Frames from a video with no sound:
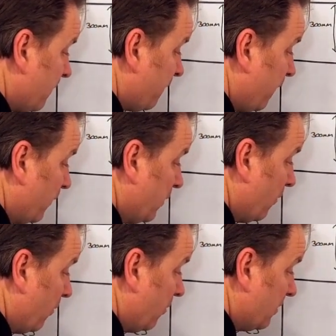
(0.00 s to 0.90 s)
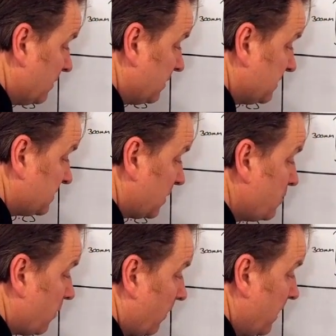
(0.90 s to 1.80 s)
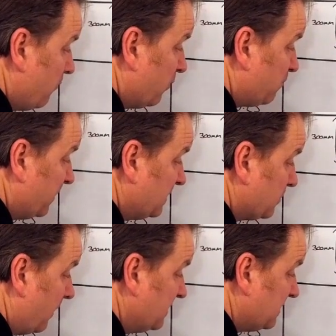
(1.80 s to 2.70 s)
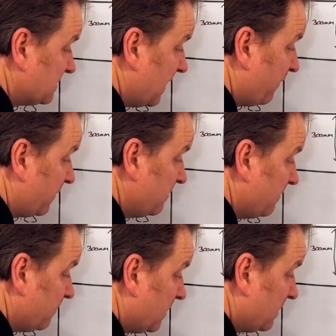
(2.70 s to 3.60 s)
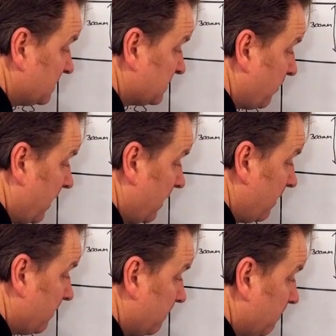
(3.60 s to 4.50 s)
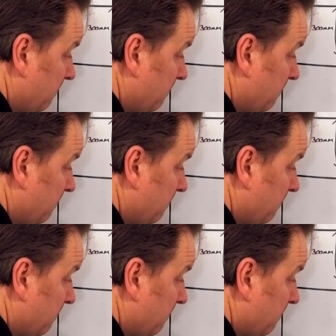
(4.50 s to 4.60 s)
for your soakaway would be 27 square